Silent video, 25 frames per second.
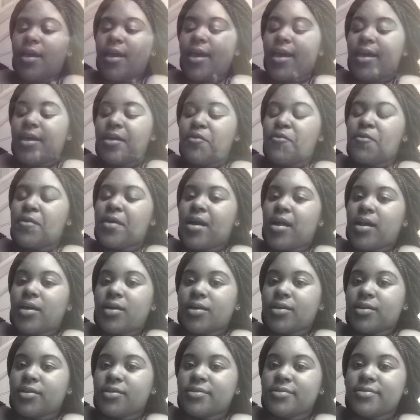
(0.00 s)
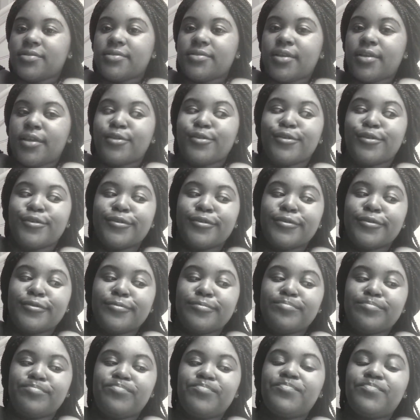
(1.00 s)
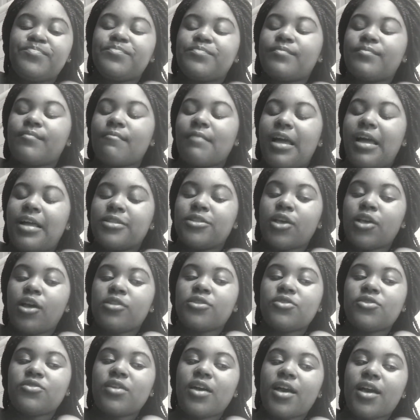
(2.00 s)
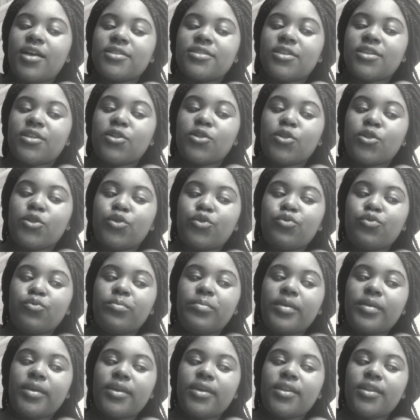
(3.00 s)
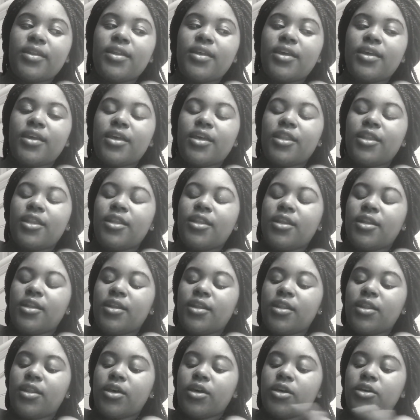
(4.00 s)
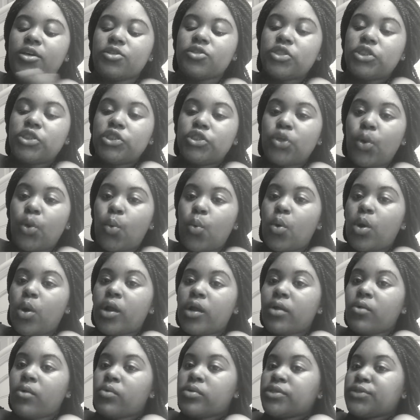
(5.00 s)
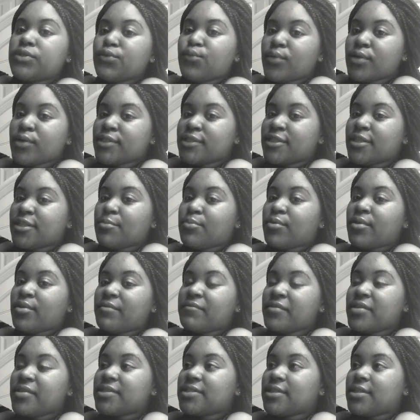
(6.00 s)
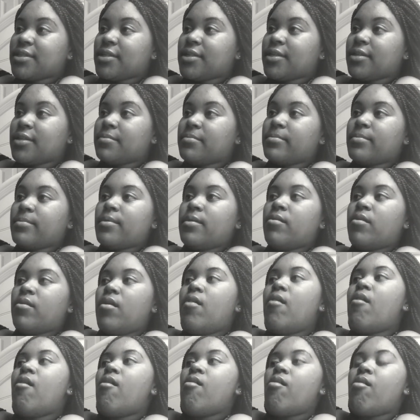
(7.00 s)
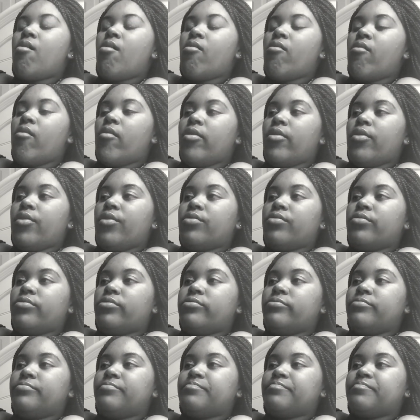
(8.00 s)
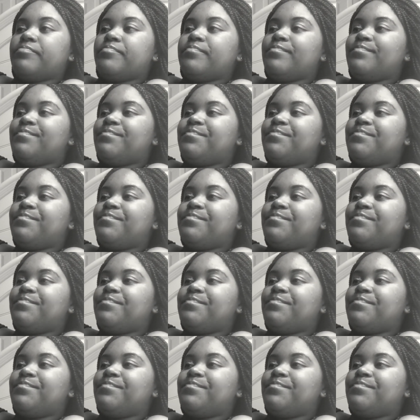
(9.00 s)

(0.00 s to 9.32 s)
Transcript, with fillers: Hey, you guys. Um, I talked to you guys a little bit in the store, which was the previous clip. Um,